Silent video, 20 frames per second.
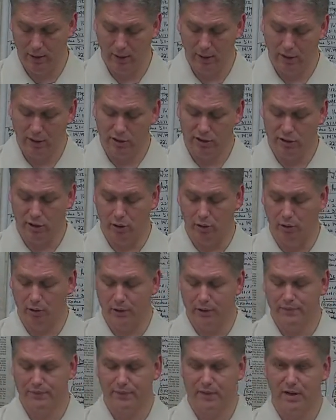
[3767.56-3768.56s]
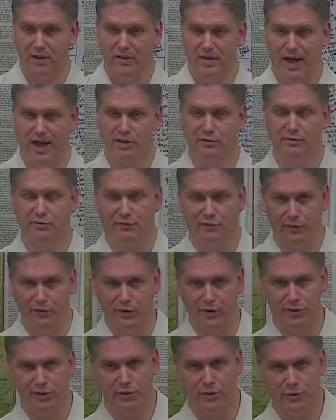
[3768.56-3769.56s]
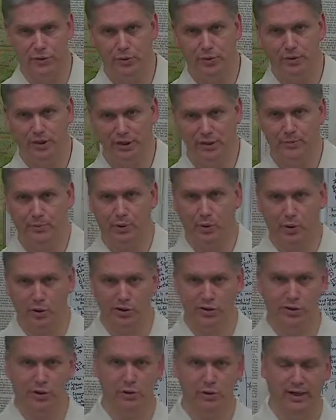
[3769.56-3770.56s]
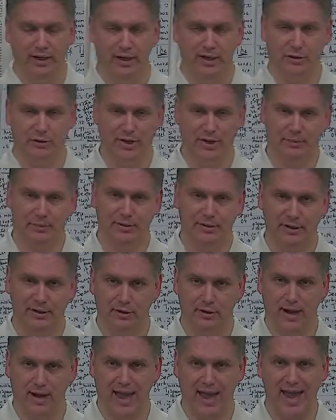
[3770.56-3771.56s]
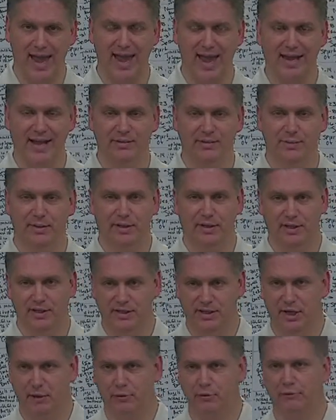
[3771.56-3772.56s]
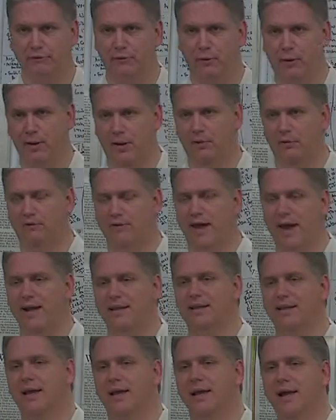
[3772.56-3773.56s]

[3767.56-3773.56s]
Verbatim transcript: So that's referring to the personal angel that Peter has because they're referring to the fact